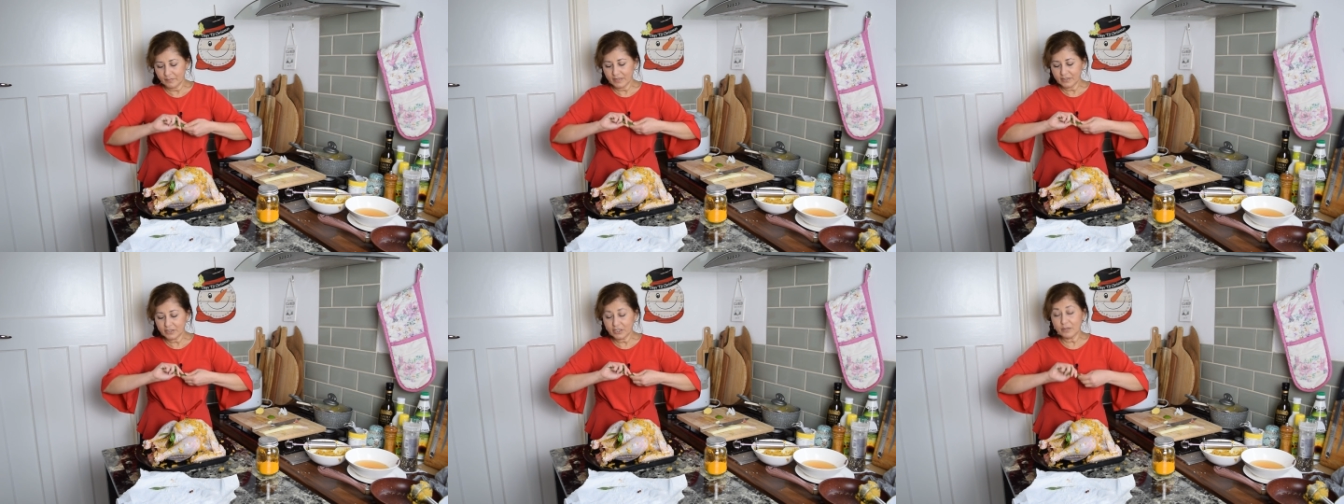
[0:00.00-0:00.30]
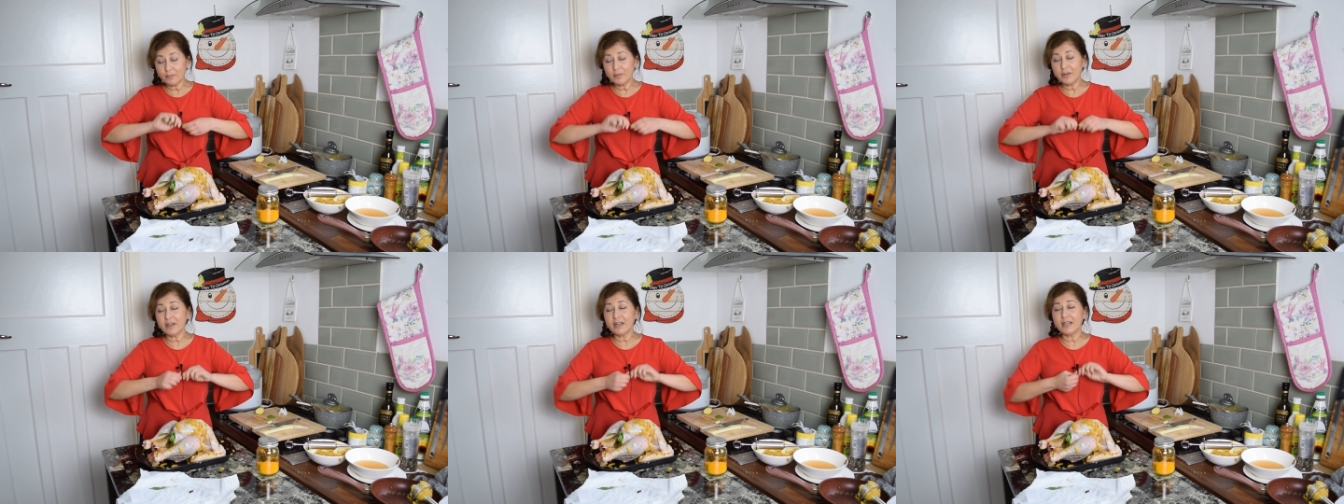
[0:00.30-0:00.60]

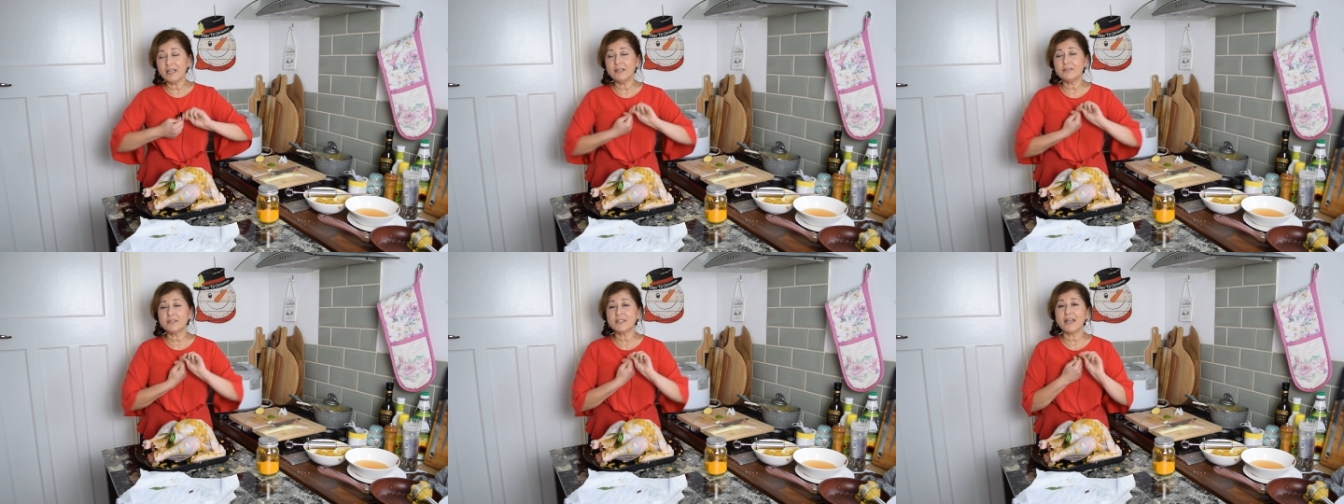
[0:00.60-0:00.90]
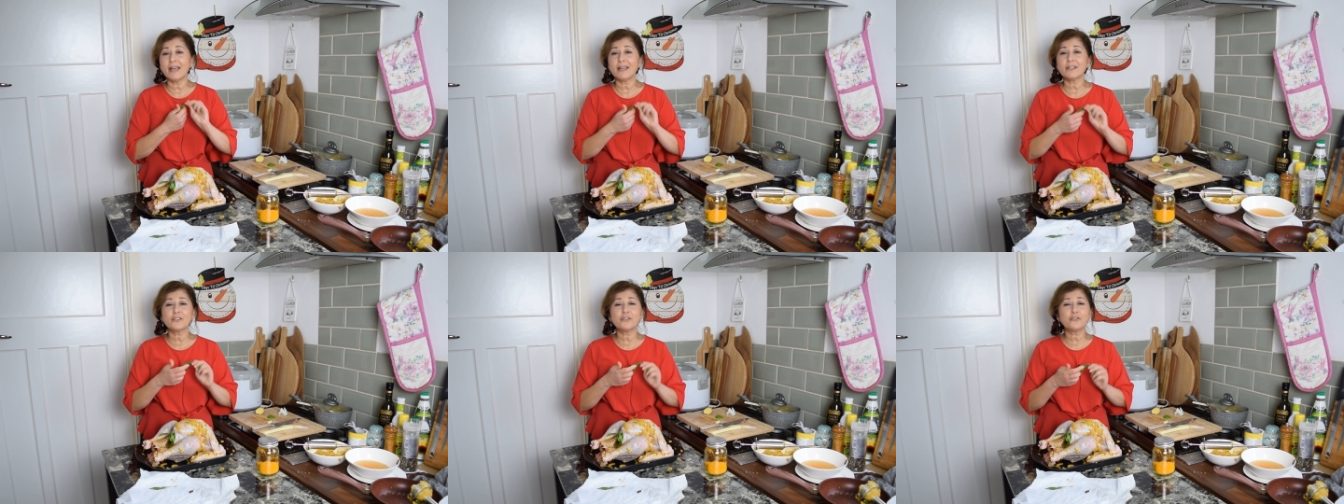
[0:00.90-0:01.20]
Turmeric leaves
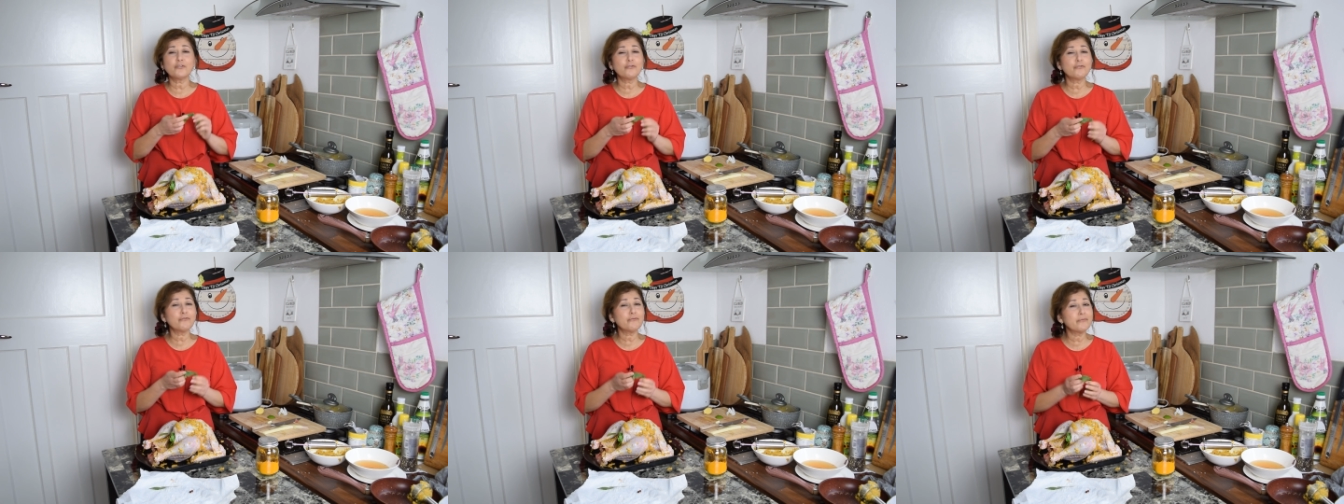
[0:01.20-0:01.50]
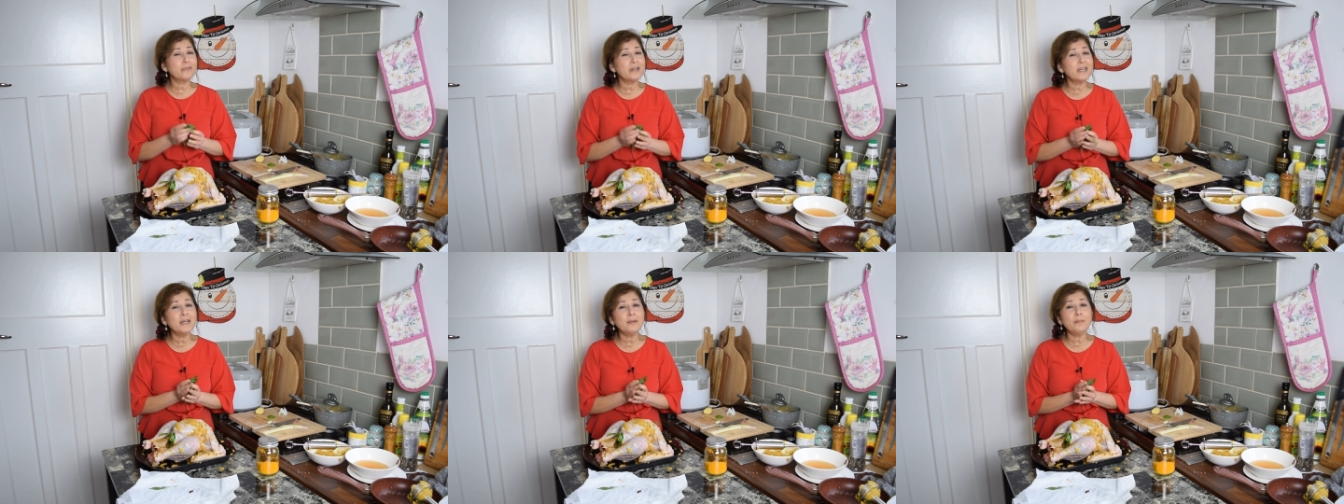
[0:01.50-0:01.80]
are
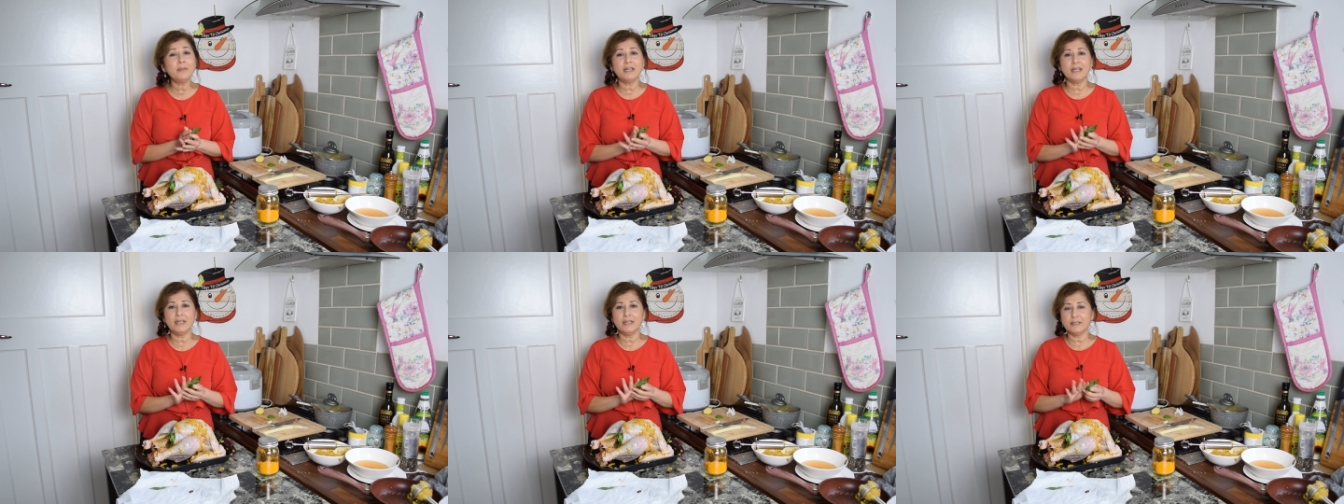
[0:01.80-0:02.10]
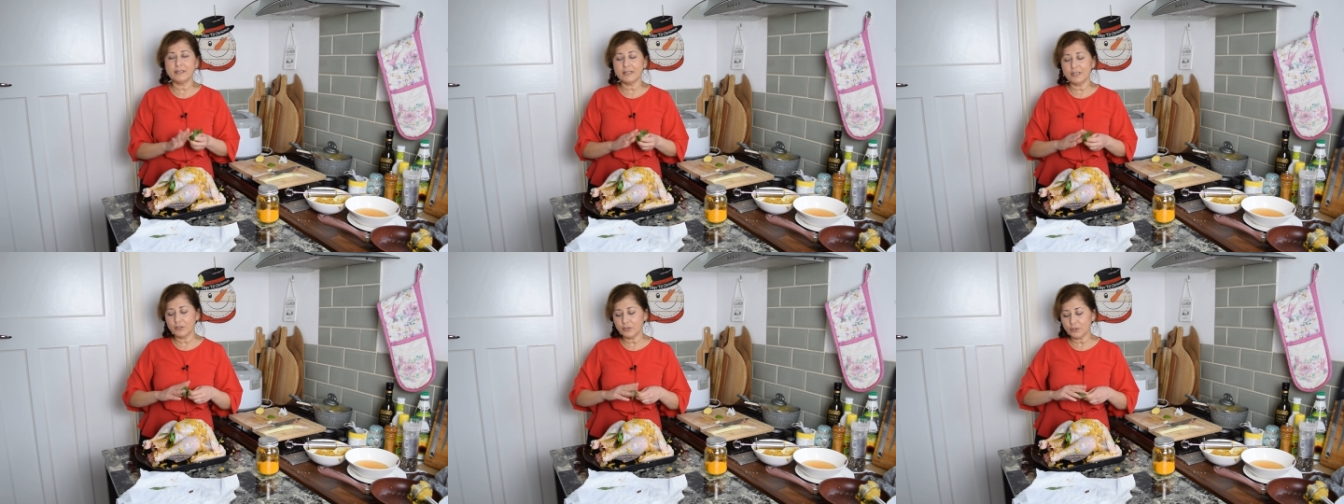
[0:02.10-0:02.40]
extremely
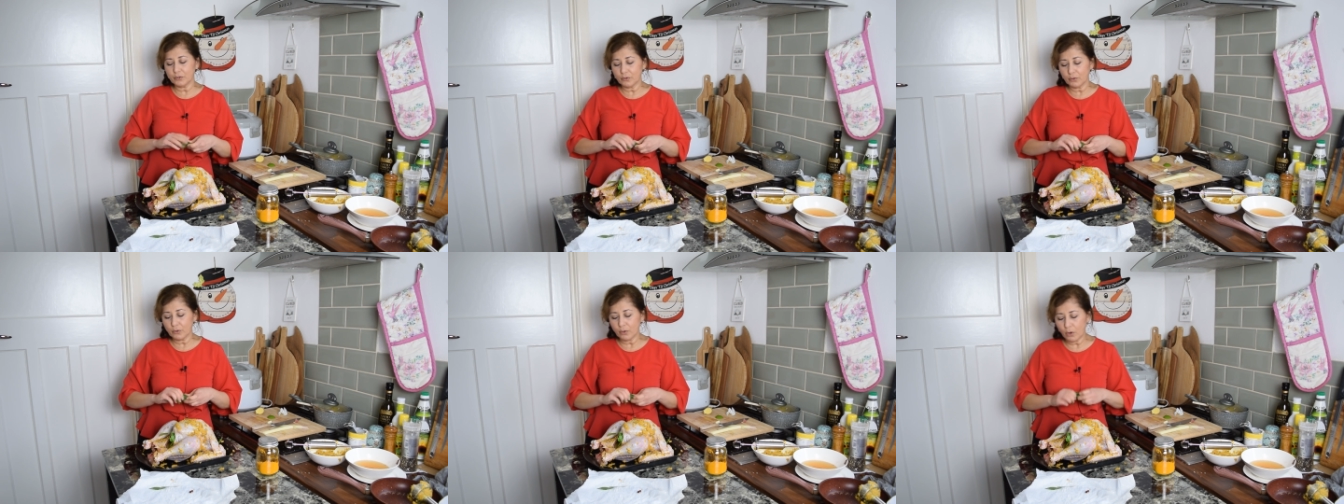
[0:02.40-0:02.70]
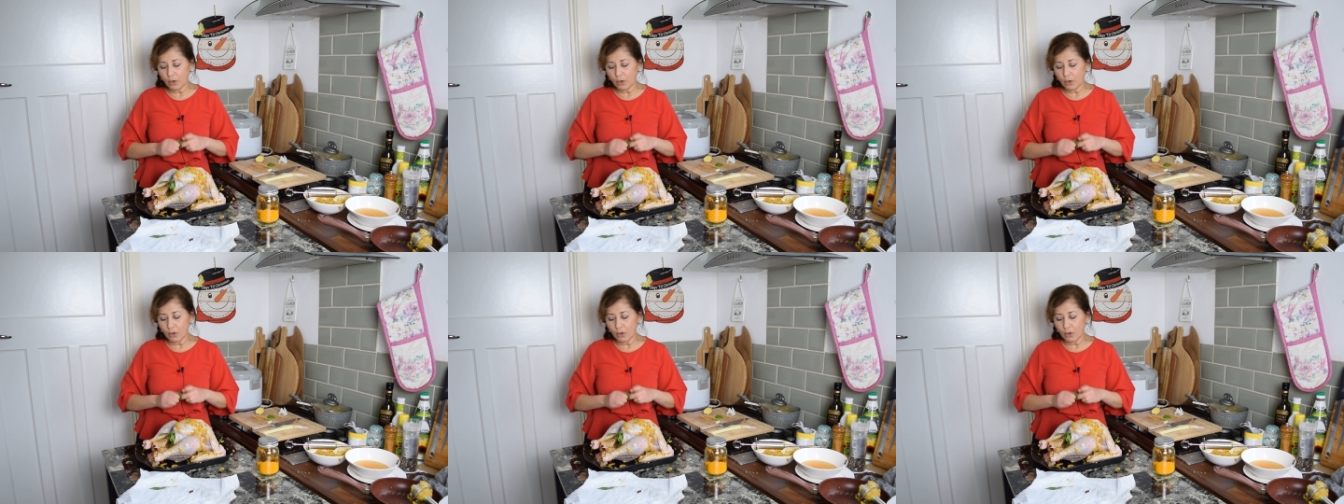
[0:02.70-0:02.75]
easy to grow.